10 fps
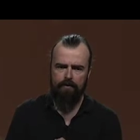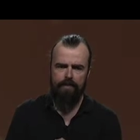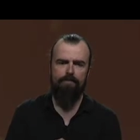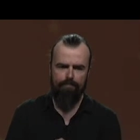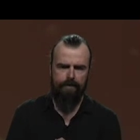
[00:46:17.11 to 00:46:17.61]

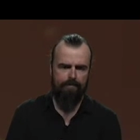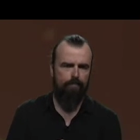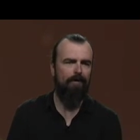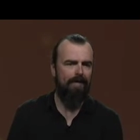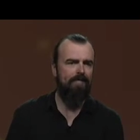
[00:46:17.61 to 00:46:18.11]
It's
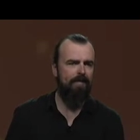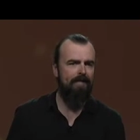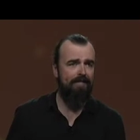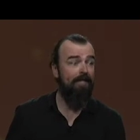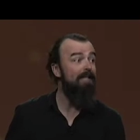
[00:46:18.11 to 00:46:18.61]

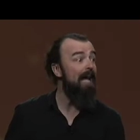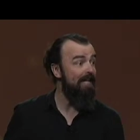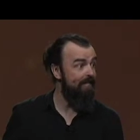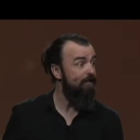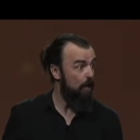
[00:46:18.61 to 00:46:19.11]
the
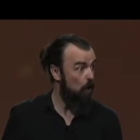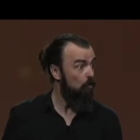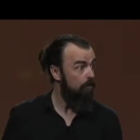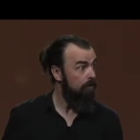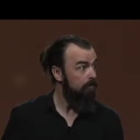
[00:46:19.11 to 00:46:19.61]
dead zone.
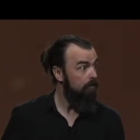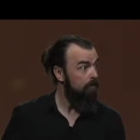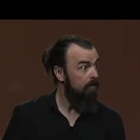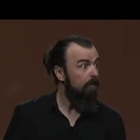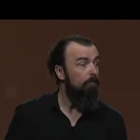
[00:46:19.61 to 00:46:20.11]

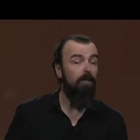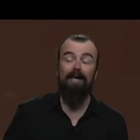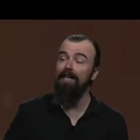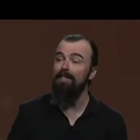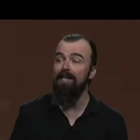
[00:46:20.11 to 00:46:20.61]

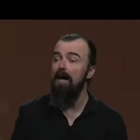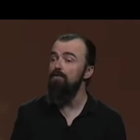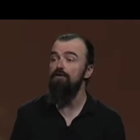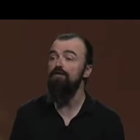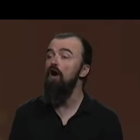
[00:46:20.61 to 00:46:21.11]
Plenty of time.
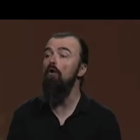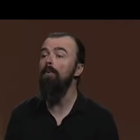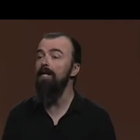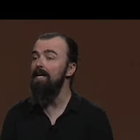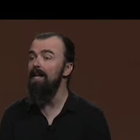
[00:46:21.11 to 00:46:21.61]
So there's
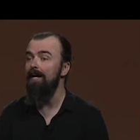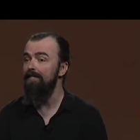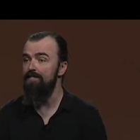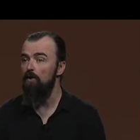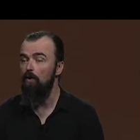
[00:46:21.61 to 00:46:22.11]
nobody in
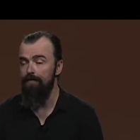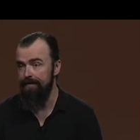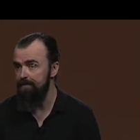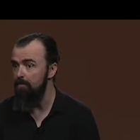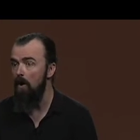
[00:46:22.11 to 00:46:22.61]
any store in
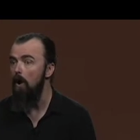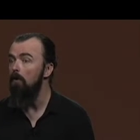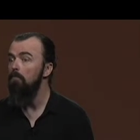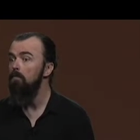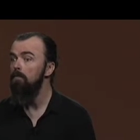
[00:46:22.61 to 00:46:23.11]
this mall.